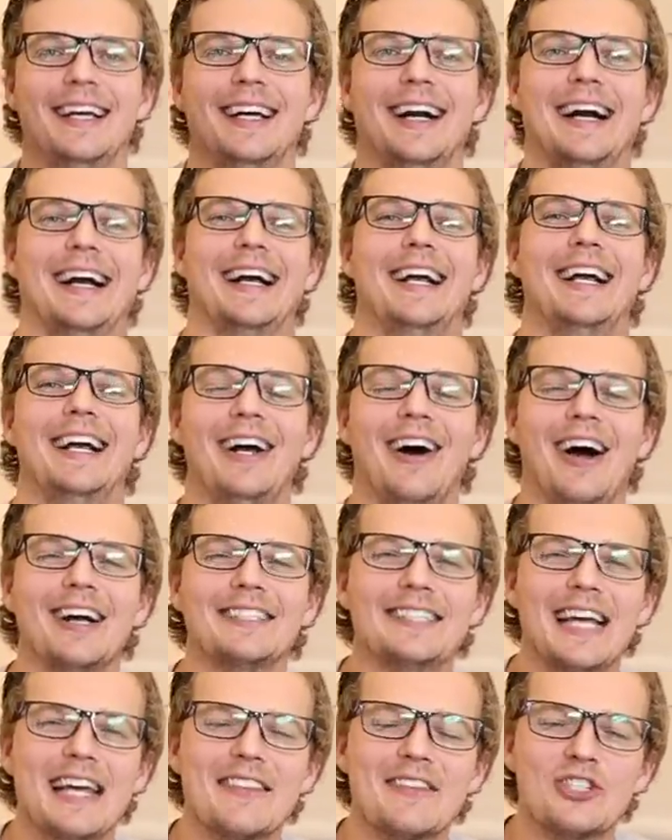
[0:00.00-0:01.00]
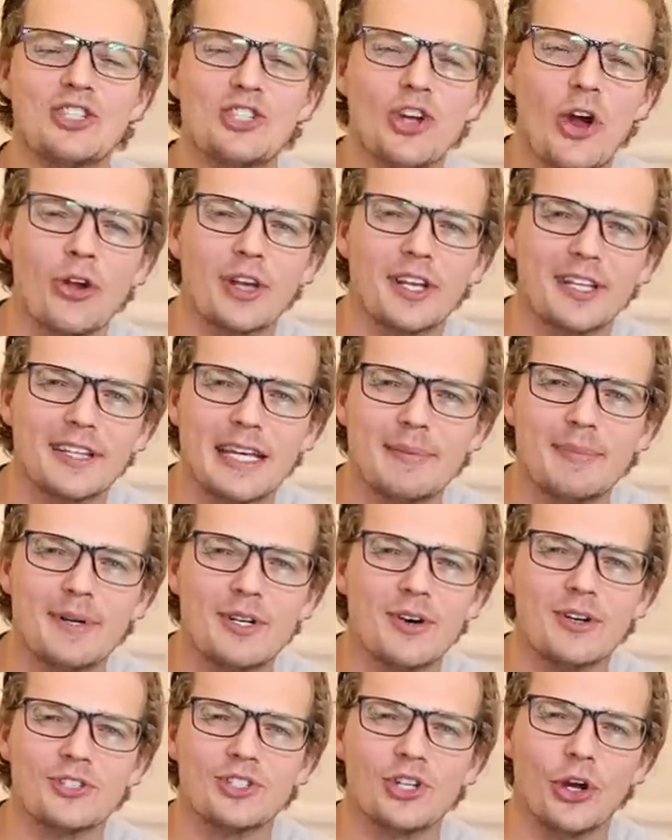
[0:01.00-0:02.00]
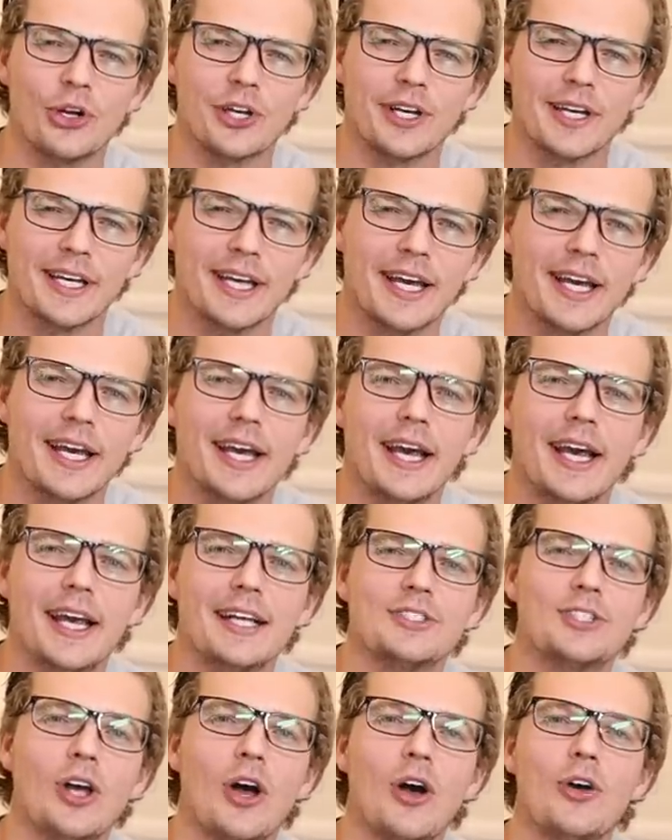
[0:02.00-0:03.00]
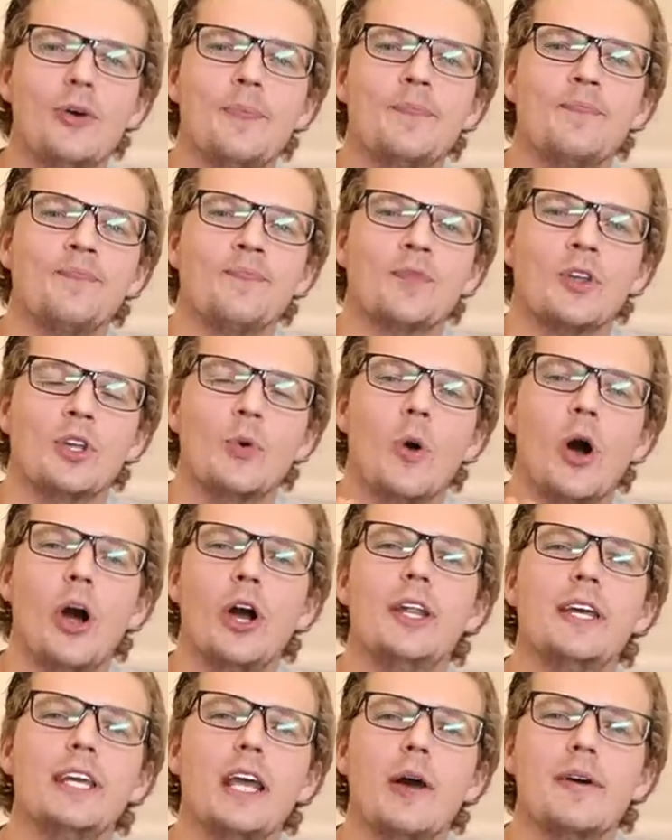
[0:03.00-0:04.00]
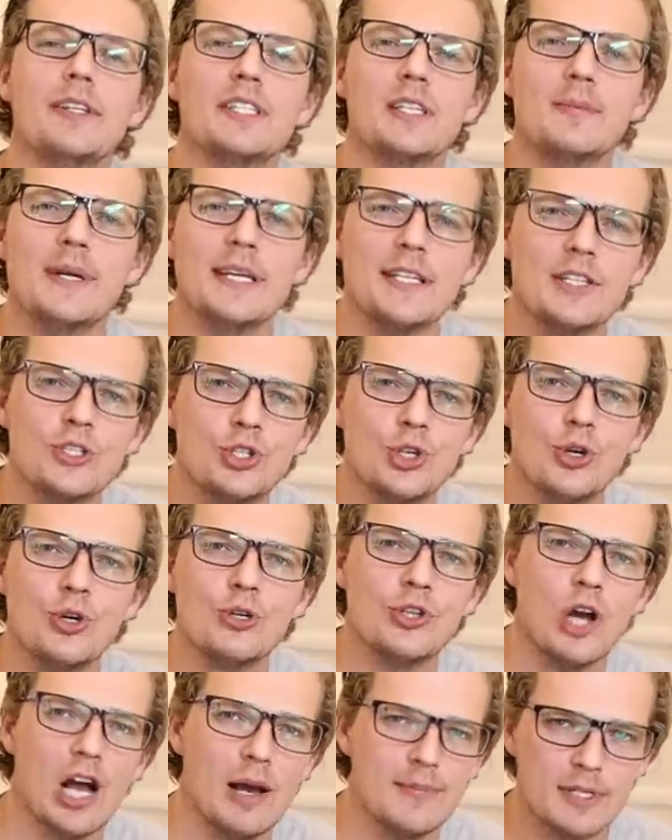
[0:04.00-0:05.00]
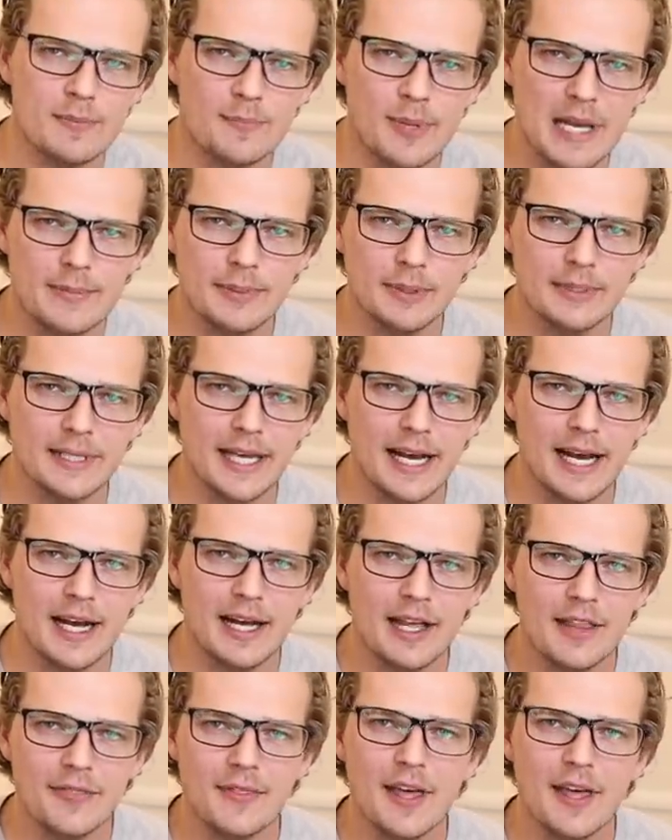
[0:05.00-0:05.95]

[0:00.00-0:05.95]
I say this jokingly, but not joking. So you are only going to meet 2 types of people now